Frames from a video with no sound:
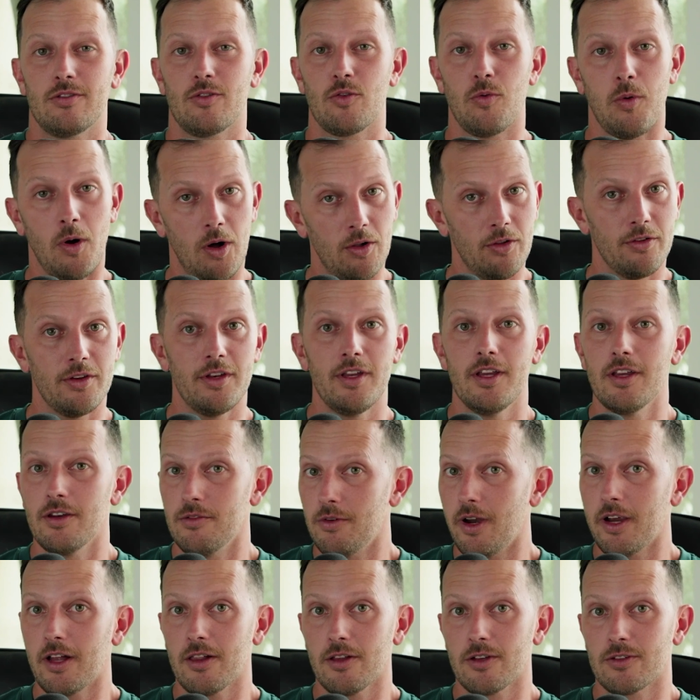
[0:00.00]
quality and
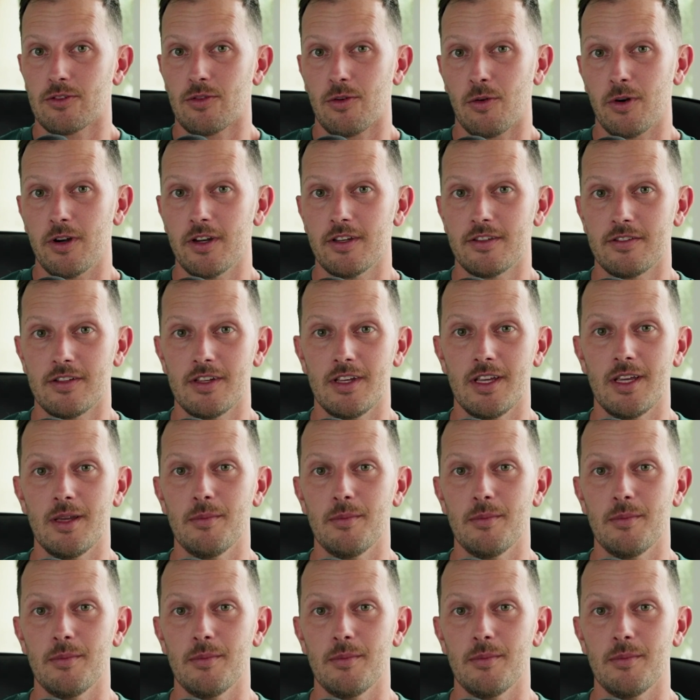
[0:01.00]
regulatory team